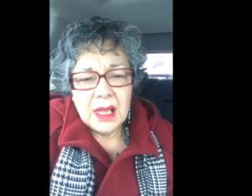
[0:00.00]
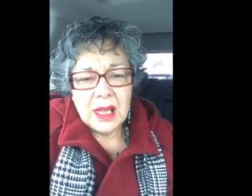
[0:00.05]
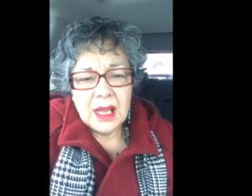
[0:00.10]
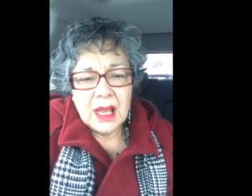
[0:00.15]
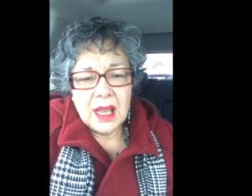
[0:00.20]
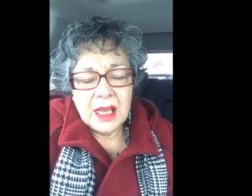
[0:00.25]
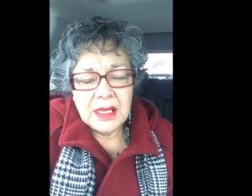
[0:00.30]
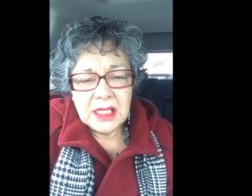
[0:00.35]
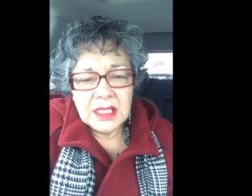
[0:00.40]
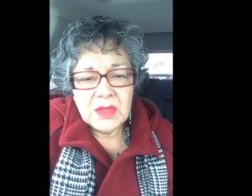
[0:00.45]

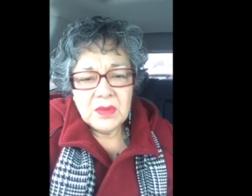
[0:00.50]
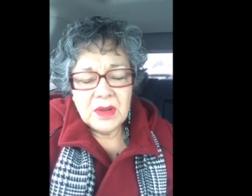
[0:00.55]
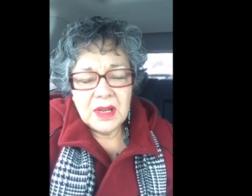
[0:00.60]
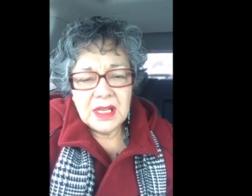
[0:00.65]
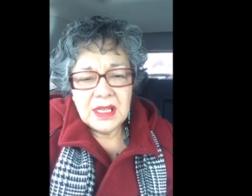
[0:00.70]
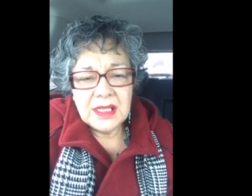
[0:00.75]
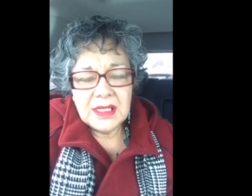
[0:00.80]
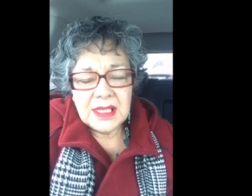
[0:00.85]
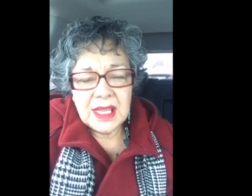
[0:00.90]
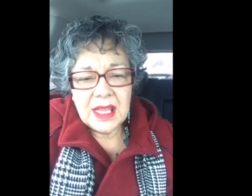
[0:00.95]
I just wanted
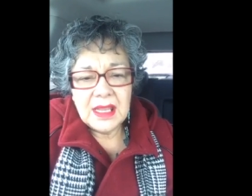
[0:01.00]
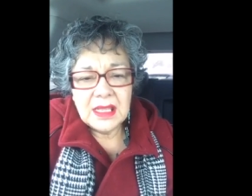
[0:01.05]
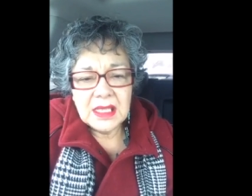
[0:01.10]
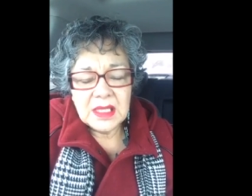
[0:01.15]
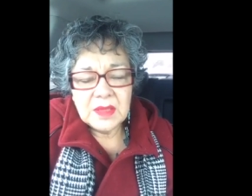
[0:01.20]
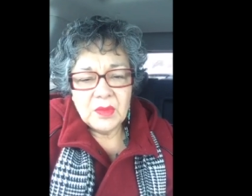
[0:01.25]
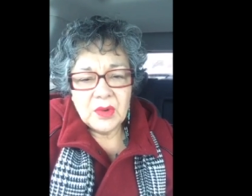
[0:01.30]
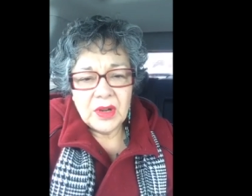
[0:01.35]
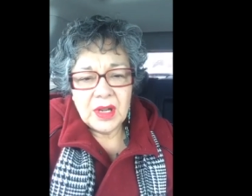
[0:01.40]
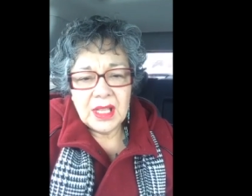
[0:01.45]
to say
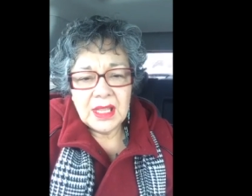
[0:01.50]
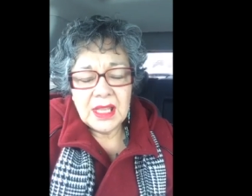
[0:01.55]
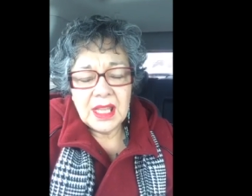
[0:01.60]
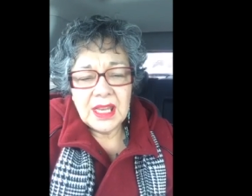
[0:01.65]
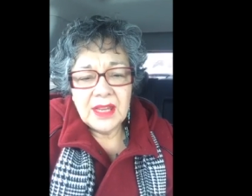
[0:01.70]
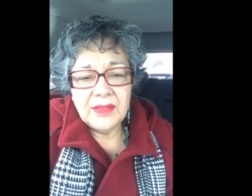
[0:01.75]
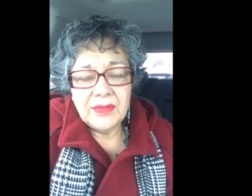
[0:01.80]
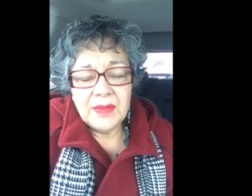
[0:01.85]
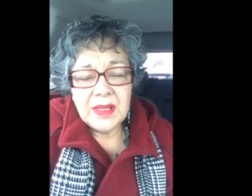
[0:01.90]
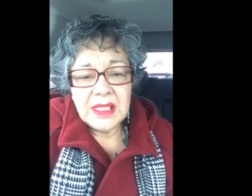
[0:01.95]
this morning that
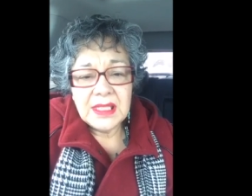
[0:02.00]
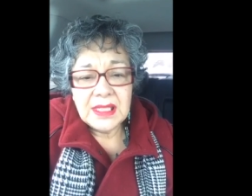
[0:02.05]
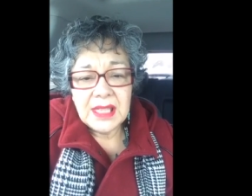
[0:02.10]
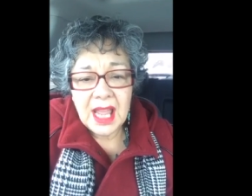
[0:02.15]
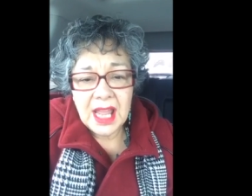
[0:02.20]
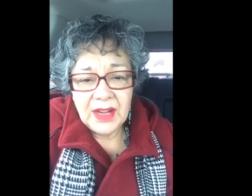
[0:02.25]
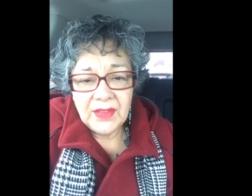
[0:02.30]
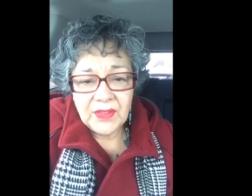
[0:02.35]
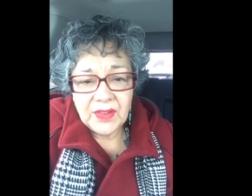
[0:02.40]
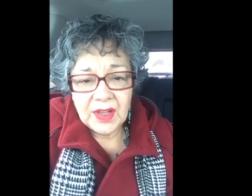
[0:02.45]
if we
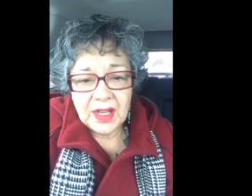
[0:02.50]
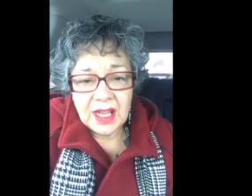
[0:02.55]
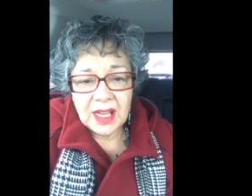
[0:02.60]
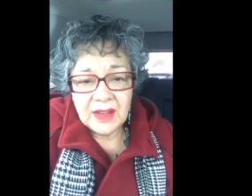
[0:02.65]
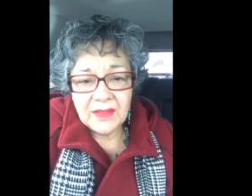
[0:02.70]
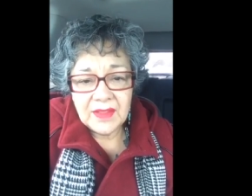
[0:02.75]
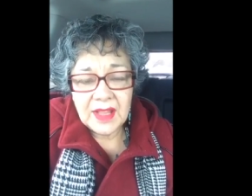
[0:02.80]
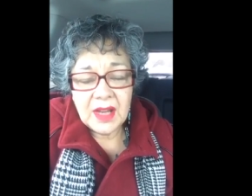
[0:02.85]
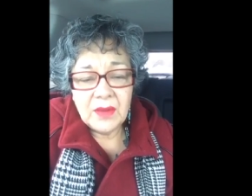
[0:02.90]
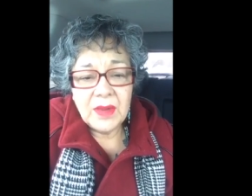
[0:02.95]
stand for
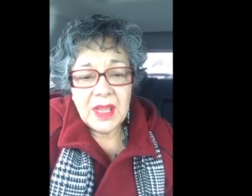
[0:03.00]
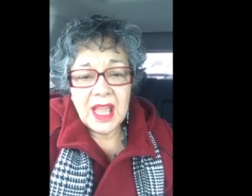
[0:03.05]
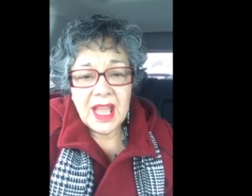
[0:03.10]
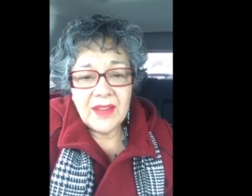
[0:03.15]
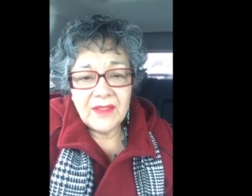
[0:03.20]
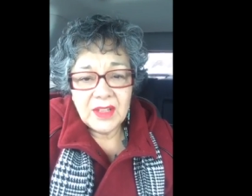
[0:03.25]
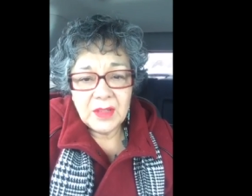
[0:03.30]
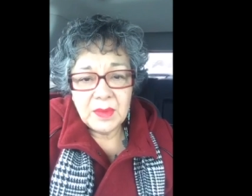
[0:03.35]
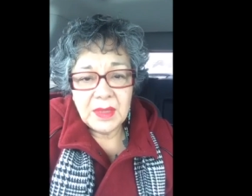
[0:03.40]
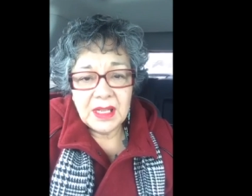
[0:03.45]
love, then we
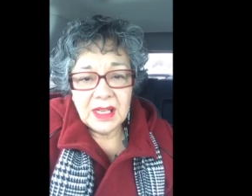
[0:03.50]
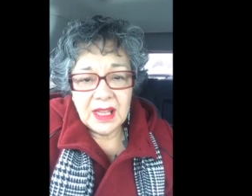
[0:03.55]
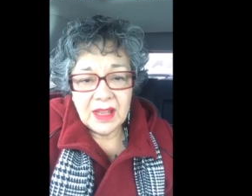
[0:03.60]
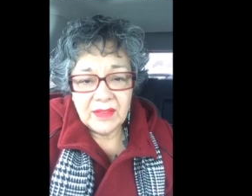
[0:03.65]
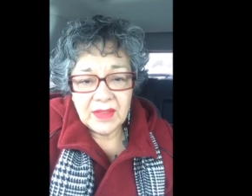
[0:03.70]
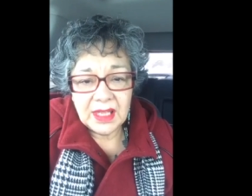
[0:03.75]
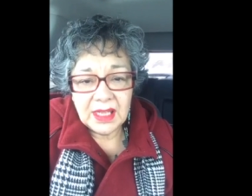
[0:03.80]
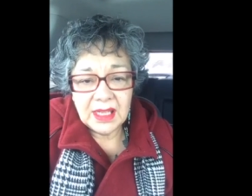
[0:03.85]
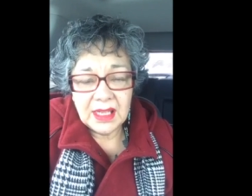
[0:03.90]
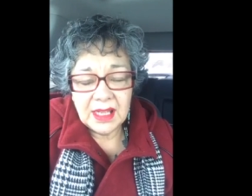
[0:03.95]
have to be
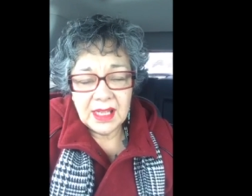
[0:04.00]
loving.